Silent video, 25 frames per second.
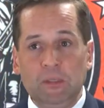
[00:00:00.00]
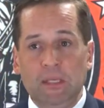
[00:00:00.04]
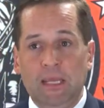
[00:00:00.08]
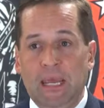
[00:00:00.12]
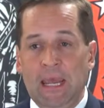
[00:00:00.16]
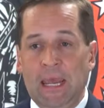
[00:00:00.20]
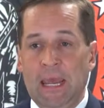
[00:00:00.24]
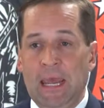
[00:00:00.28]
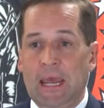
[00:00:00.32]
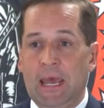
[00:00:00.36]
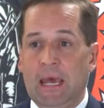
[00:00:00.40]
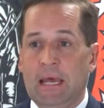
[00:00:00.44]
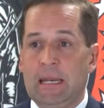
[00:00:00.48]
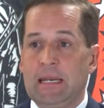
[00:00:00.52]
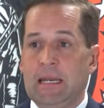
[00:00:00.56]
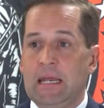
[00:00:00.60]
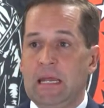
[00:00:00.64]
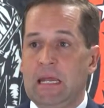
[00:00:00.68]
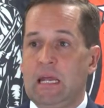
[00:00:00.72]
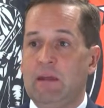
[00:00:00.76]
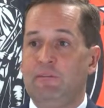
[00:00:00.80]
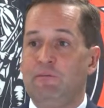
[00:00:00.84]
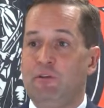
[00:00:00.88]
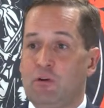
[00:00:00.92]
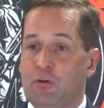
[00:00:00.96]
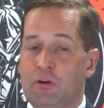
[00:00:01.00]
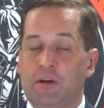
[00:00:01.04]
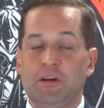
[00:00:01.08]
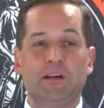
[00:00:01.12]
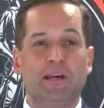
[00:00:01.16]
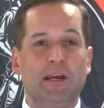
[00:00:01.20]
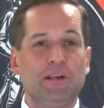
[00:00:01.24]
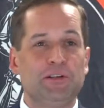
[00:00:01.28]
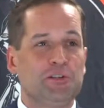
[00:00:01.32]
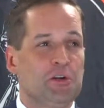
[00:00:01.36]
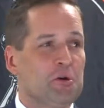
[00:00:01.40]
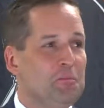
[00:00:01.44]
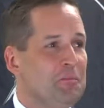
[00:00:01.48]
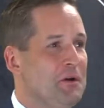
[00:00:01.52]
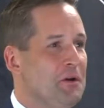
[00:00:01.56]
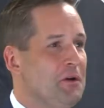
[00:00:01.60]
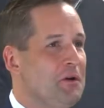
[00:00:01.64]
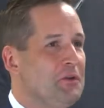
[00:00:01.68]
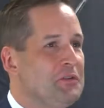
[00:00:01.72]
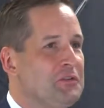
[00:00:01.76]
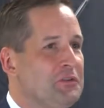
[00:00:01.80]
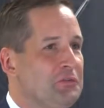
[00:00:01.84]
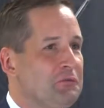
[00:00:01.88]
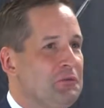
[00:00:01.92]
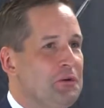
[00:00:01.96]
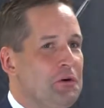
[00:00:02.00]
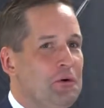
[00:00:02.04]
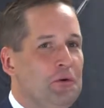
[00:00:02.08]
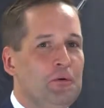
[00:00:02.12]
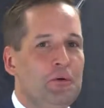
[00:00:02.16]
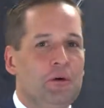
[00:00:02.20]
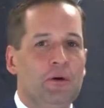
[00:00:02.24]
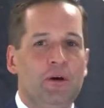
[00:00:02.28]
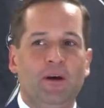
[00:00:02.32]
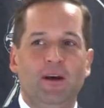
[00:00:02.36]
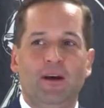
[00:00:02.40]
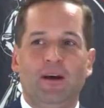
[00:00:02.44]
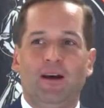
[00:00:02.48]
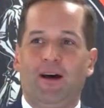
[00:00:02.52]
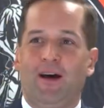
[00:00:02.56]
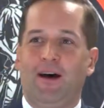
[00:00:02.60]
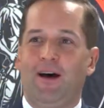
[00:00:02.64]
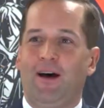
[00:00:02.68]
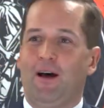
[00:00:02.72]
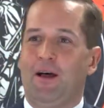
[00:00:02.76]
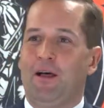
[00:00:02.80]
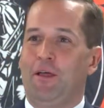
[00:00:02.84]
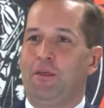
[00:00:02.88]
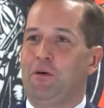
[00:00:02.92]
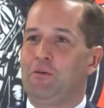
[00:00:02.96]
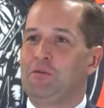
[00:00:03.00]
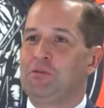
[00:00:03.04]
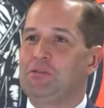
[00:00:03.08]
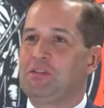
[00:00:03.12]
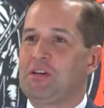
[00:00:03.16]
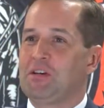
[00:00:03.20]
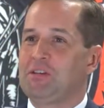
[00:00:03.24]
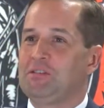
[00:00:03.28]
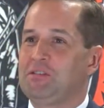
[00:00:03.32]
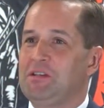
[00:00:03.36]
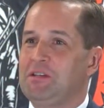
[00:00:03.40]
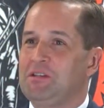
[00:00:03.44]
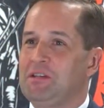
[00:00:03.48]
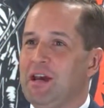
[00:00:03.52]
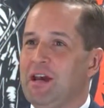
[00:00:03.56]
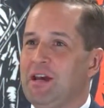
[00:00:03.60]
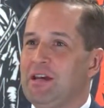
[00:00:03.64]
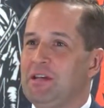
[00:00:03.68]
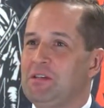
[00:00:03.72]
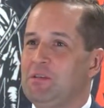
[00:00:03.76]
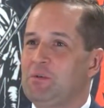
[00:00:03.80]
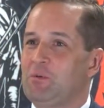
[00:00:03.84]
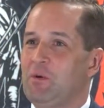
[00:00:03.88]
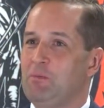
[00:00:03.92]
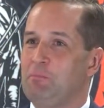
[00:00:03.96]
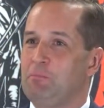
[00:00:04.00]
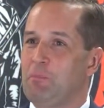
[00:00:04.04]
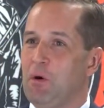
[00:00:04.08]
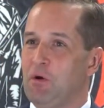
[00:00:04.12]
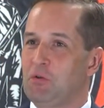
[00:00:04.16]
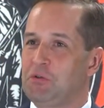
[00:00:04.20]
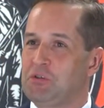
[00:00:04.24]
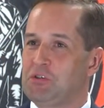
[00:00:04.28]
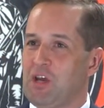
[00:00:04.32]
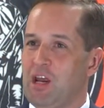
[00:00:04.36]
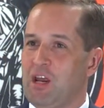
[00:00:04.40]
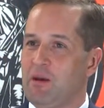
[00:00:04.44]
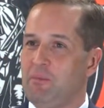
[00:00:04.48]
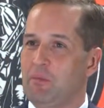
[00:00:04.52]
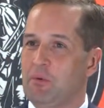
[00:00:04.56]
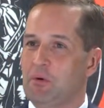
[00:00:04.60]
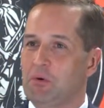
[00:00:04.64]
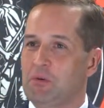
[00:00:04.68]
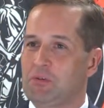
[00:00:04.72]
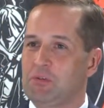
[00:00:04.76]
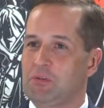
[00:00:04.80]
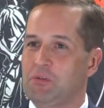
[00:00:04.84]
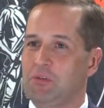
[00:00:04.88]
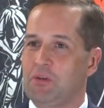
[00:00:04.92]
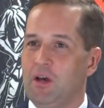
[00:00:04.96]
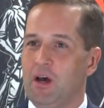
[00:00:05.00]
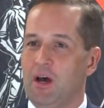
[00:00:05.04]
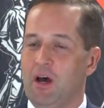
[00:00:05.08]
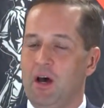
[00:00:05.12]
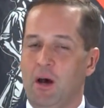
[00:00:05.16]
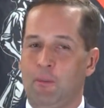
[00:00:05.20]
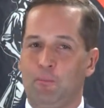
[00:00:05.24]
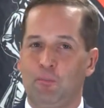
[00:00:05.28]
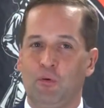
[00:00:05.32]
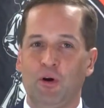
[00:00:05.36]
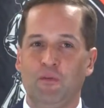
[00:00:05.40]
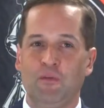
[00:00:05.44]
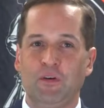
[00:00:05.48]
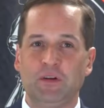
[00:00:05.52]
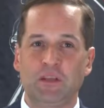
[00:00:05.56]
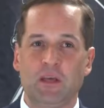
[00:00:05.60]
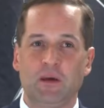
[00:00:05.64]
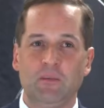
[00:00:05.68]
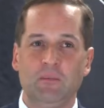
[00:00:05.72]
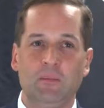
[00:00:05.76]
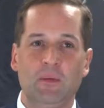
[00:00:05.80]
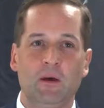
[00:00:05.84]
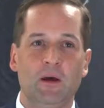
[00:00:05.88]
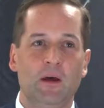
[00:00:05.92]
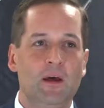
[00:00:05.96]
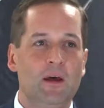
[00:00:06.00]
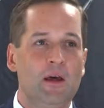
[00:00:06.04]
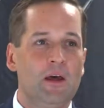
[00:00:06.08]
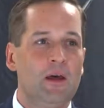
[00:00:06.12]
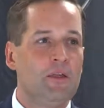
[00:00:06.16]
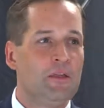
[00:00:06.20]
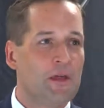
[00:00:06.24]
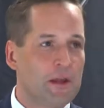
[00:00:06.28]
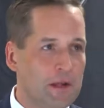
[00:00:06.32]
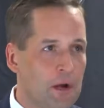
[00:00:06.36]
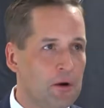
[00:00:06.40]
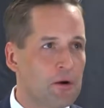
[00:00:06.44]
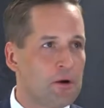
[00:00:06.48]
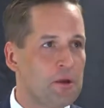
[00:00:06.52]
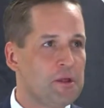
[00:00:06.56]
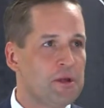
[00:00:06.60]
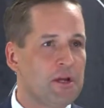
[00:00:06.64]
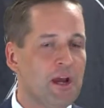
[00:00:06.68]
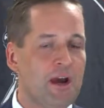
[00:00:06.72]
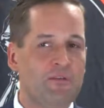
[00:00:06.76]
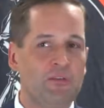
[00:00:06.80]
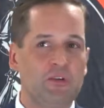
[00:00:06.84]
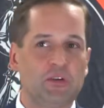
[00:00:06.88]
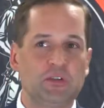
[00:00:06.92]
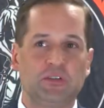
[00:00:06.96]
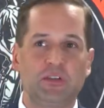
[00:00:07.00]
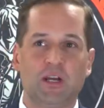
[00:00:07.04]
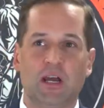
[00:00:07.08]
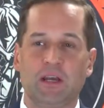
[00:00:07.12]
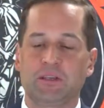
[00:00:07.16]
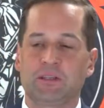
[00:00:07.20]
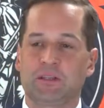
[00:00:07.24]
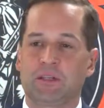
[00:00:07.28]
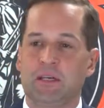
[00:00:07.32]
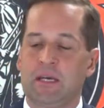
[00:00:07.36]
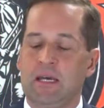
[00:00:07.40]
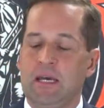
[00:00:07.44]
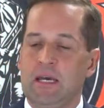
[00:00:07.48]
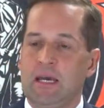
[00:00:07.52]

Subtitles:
And if you can get your bills through those 60 days with both chambers approving them, they go to the governor's desk.